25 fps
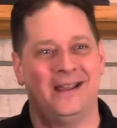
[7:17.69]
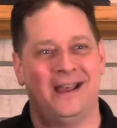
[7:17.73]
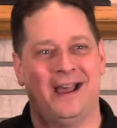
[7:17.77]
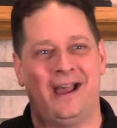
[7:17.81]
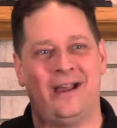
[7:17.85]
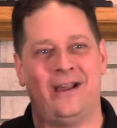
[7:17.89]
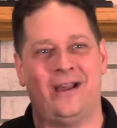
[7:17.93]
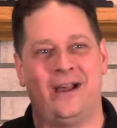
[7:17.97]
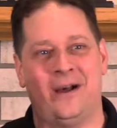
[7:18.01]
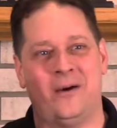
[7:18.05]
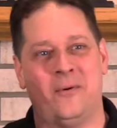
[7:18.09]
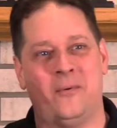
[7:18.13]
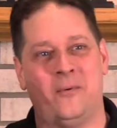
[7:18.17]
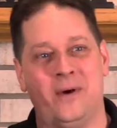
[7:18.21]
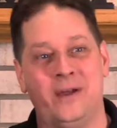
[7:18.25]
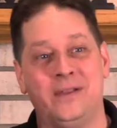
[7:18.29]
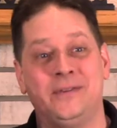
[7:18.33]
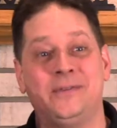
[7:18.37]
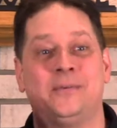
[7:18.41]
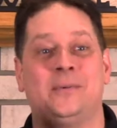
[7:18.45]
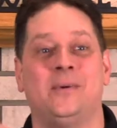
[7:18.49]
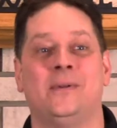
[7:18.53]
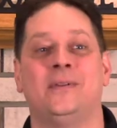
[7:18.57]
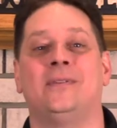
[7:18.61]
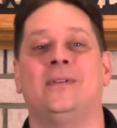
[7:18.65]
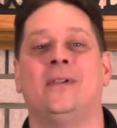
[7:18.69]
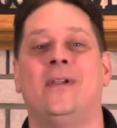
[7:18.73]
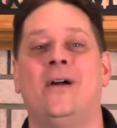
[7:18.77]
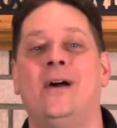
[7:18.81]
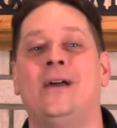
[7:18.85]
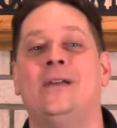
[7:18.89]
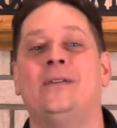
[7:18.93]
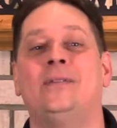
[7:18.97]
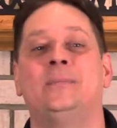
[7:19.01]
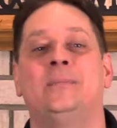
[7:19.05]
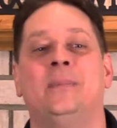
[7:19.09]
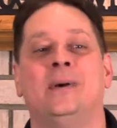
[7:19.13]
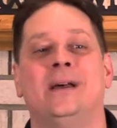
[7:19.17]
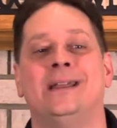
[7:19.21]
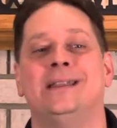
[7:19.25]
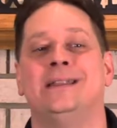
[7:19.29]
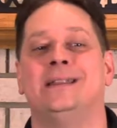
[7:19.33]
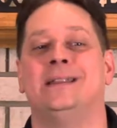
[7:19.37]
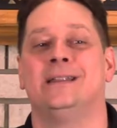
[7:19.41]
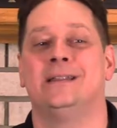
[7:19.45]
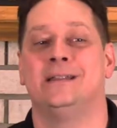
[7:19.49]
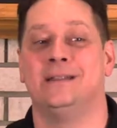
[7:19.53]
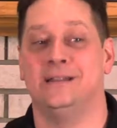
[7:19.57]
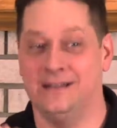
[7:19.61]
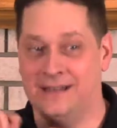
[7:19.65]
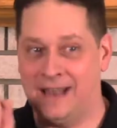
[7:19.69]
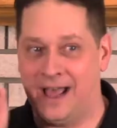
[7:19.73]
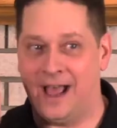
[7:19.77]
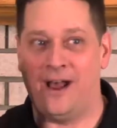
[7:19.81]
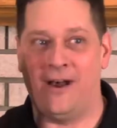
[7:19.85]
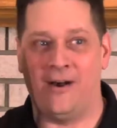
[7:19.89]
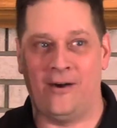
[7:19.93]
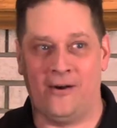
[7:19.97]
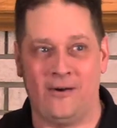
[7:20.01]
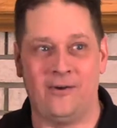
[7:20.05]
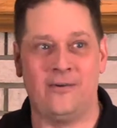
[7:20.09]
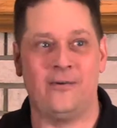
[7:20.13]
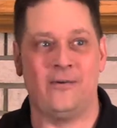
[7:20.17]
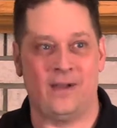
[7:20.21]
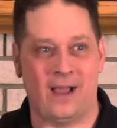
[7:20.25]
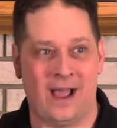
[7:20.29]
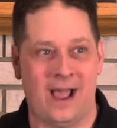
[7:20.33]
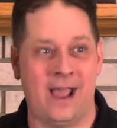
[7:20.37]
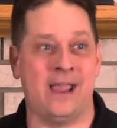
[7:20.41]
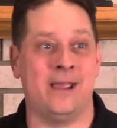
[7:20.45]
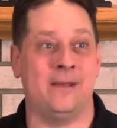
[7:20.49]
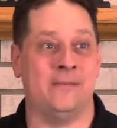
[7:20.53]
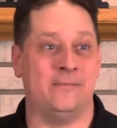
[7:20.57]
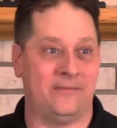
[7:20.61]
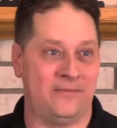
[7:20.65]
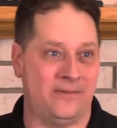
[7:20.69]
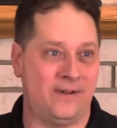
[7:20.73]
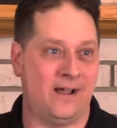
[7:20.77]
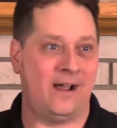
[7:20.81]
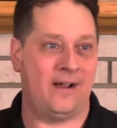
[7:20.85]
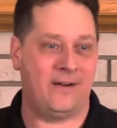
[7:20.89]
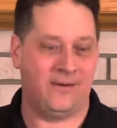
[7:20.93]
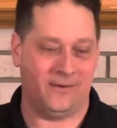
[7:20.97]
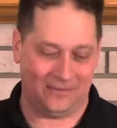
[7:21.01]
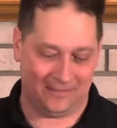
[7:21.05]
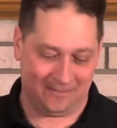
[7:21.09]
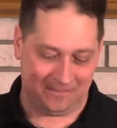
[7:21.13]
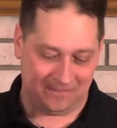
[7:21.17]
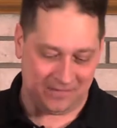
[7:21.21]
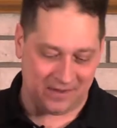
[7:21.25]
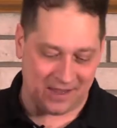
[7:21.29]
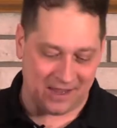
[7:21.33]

I, I once was lost, but now I am found.